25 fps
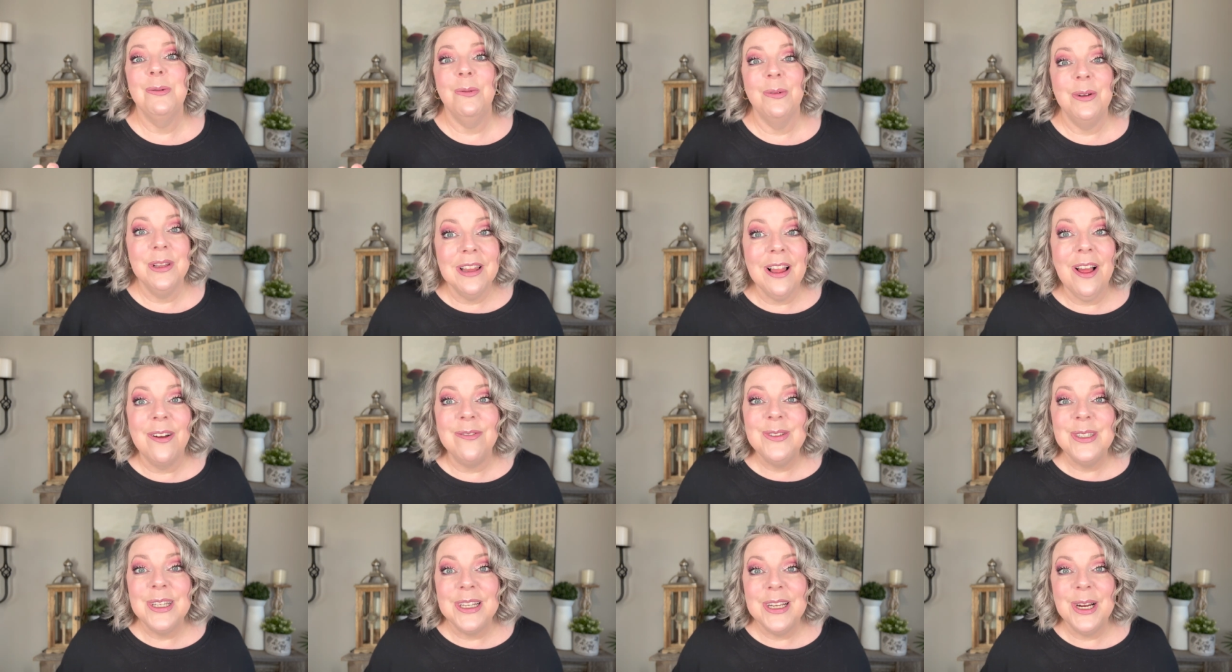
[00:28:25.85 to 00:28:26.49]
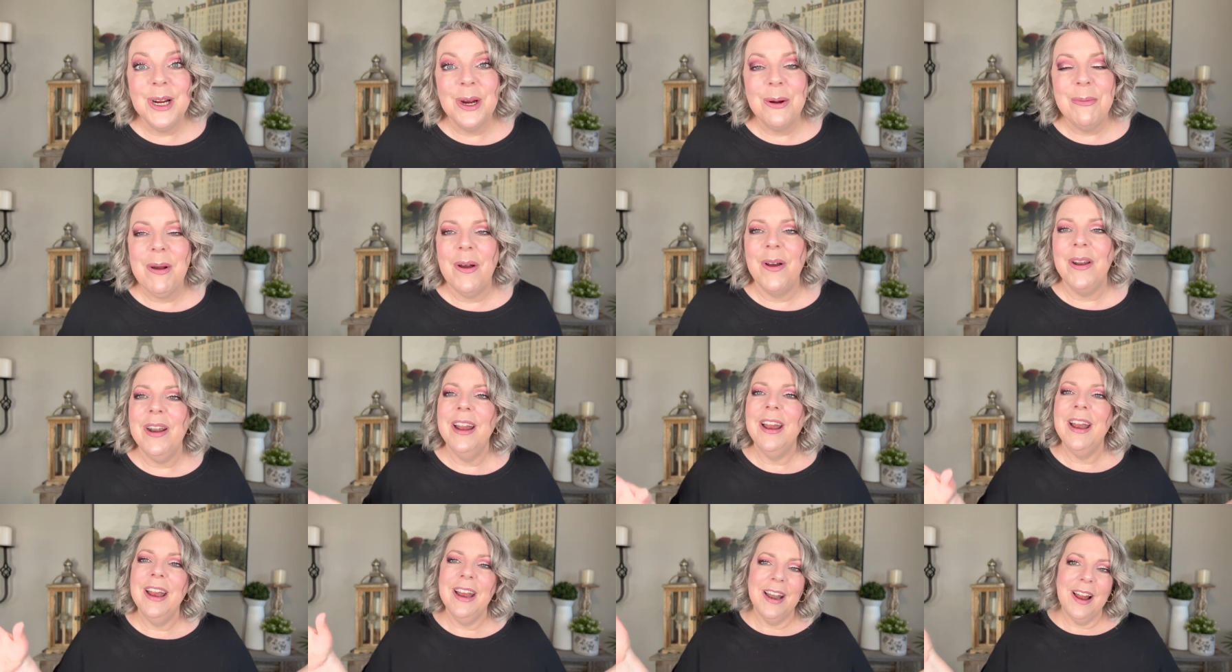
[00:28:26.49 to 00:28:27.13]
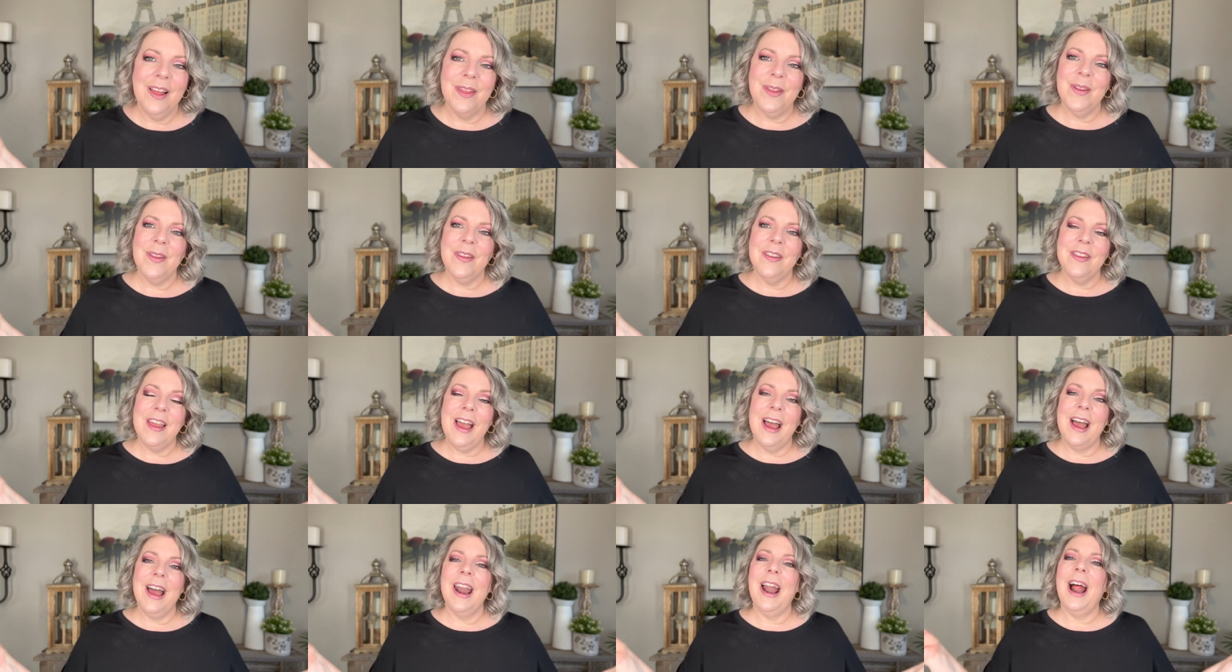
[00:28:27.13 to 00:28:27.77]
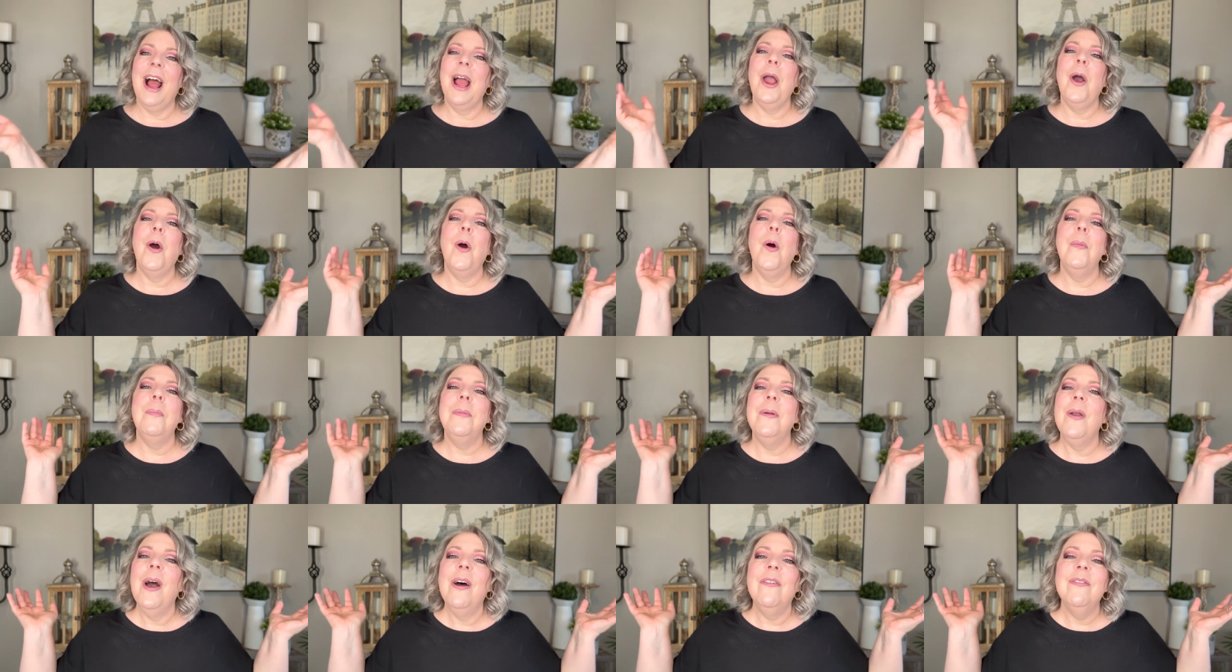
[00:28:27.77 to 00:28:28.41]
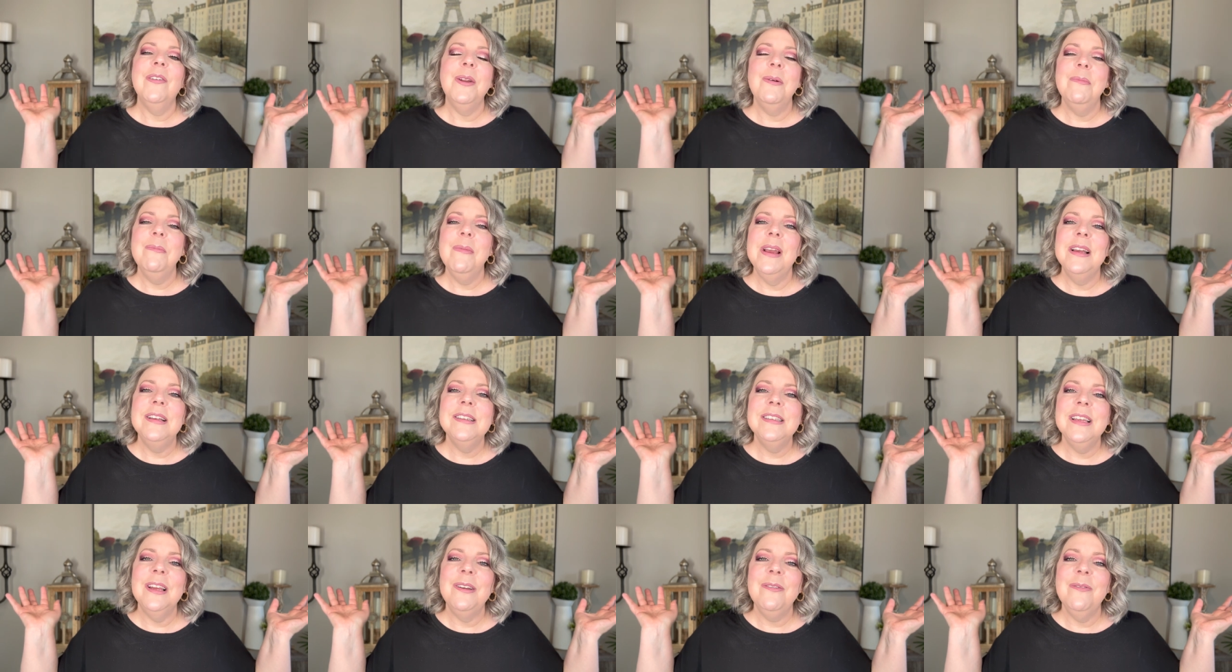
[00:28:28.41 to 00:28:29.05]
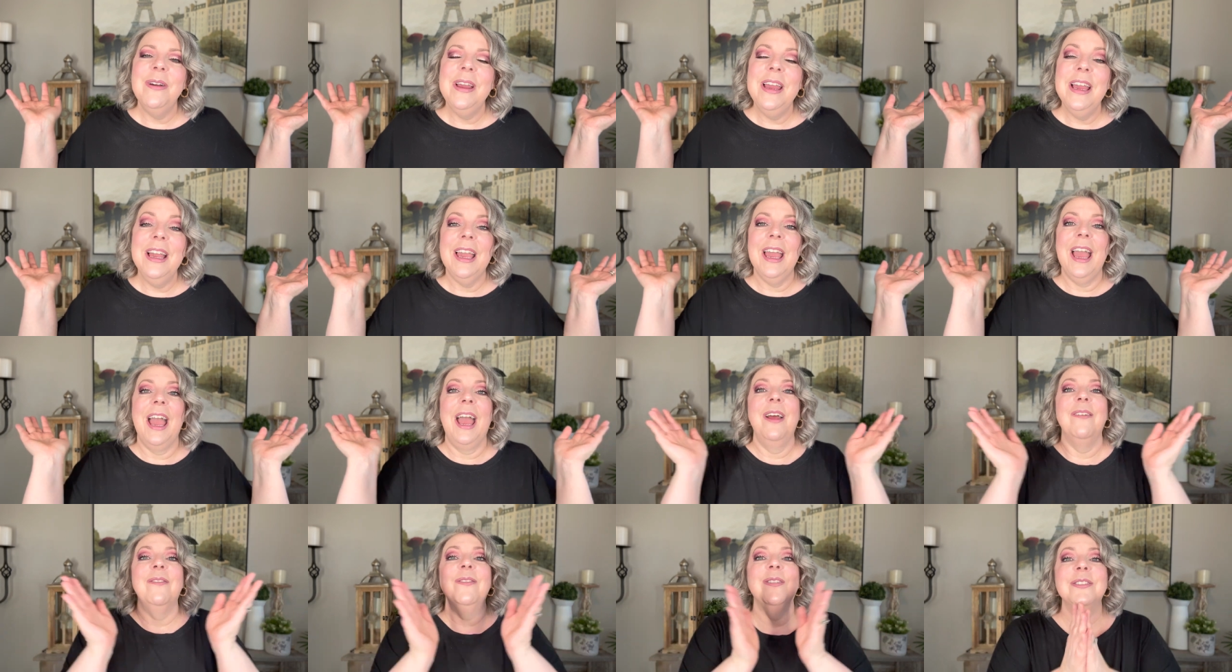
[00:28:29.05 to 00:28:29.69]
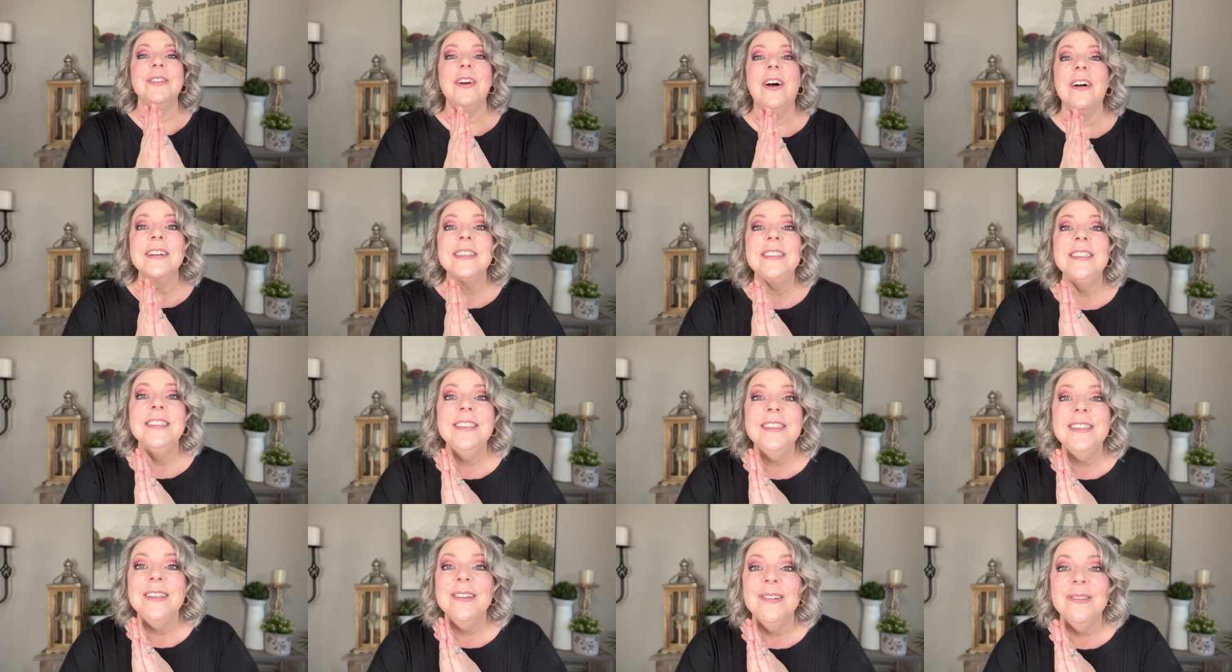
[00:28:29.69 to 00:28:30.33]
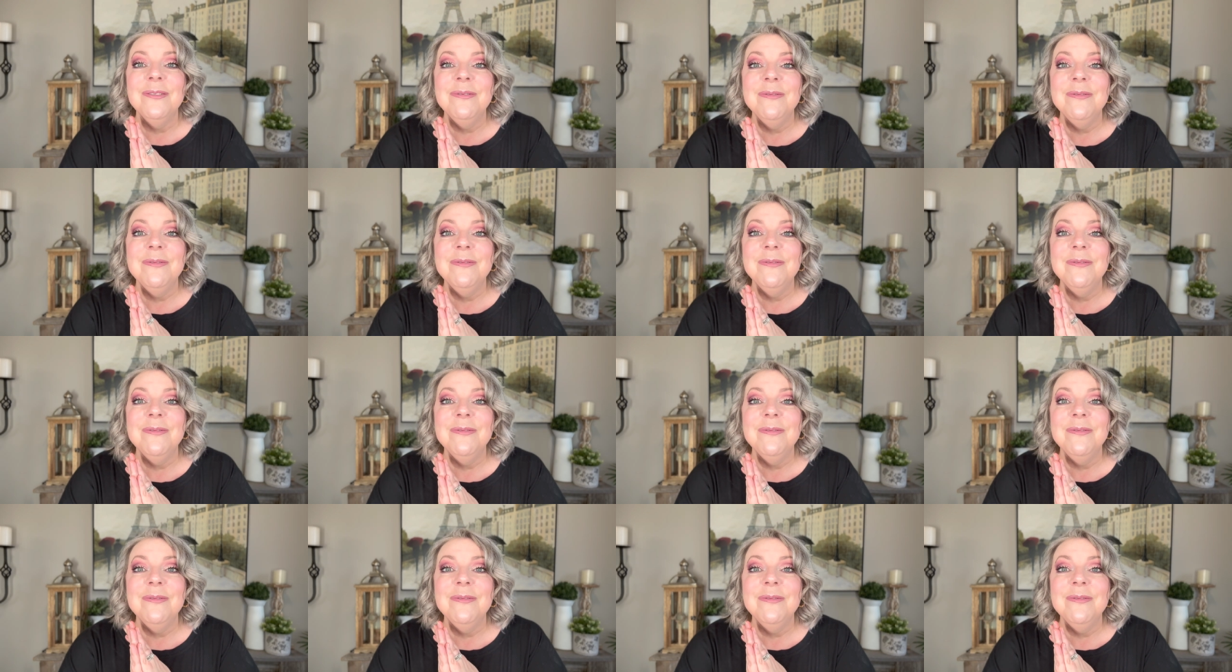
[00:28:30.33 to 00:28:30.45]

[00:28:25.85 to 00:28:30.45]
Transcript: Would love to hear about it. And other than that, I hope you have an amazing week and we'll talk to you soon.